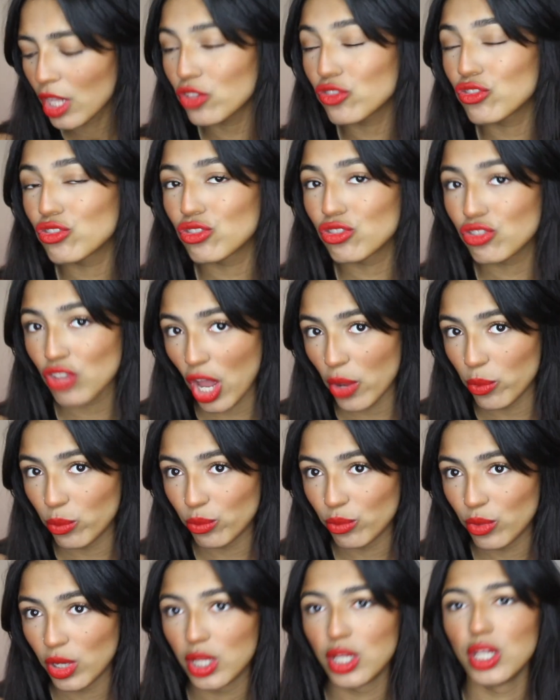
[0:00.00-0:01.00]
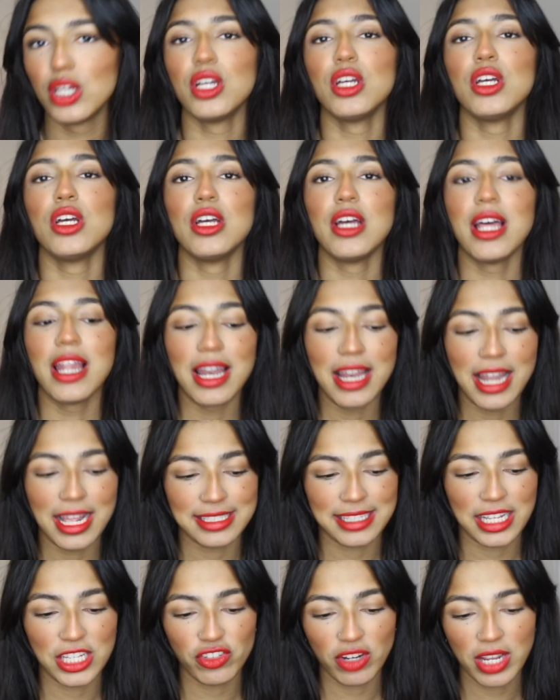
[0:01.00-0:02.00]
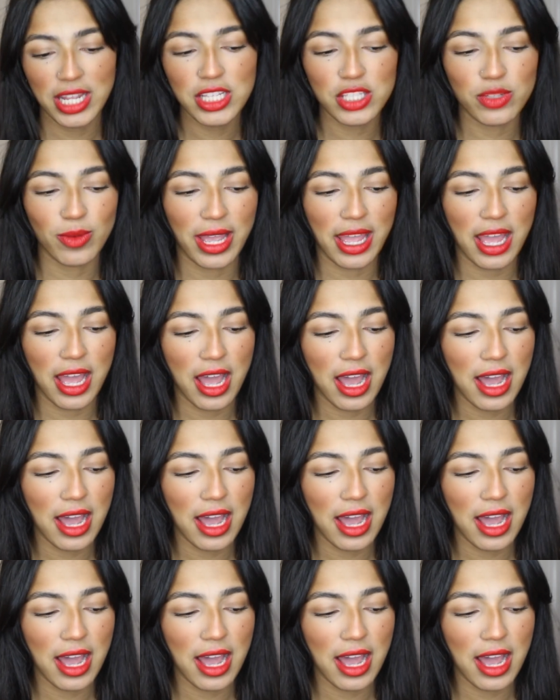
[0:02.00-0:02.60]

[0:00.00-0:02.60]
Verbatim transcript: So let's get straight into it.